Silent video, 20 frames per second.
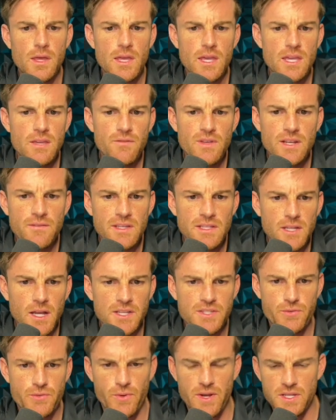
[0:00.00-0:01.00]
even if he
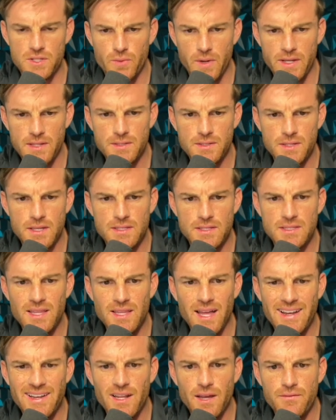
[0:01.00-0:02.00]
does raise rates, it's
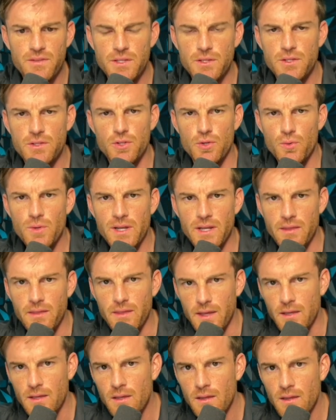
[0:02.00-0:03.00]
not enough to do
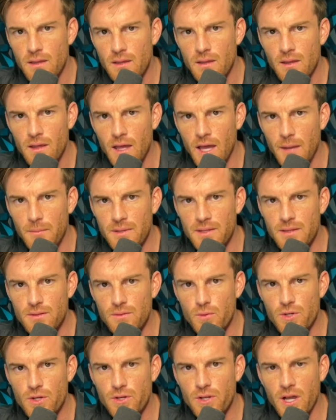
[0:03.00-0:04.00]
anything. I mean,
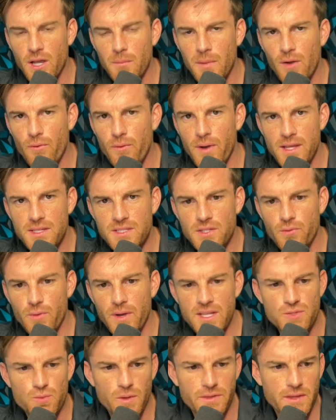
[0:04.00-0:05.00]
you're talking about raising
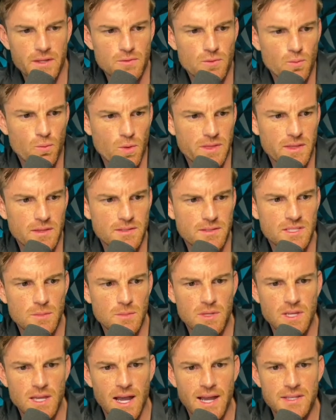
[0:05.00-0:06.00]
rates what the what the
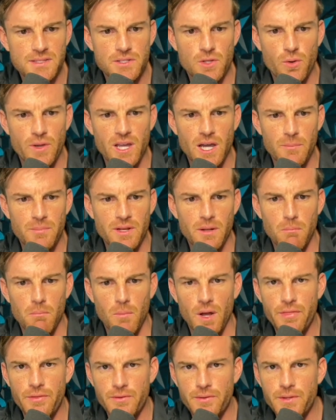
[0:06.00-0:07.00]
CPI is going up in a
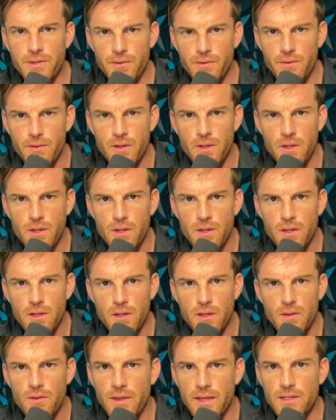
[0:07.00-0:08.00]
month or two.
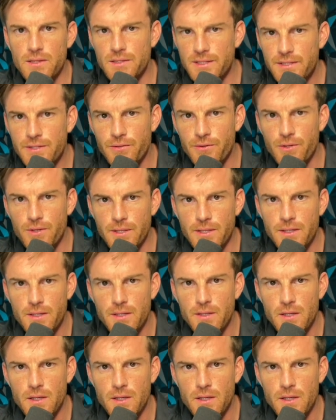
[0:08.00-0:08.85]
Like literally.